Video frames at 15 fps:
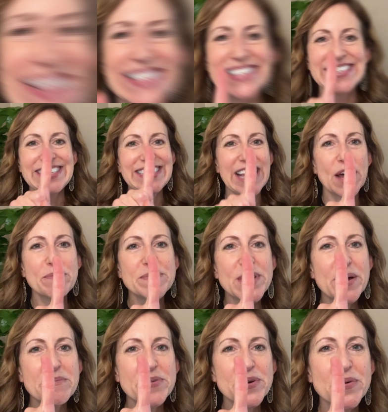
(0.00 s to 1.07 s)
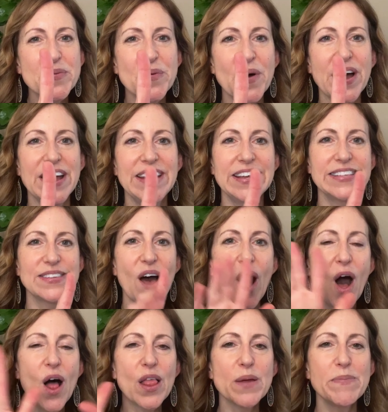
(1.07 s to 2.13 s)
Step number one, it's
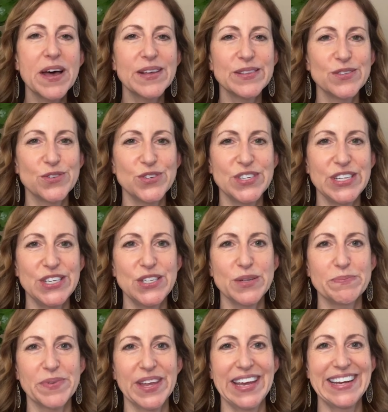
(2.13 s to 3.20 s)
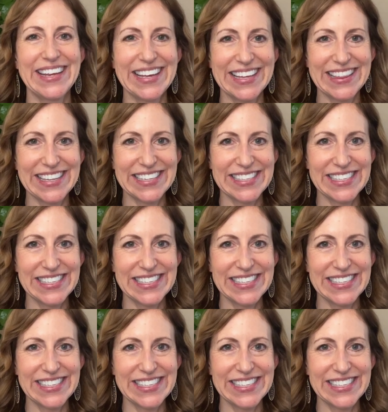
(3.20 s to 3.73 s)
all about strategic planning in this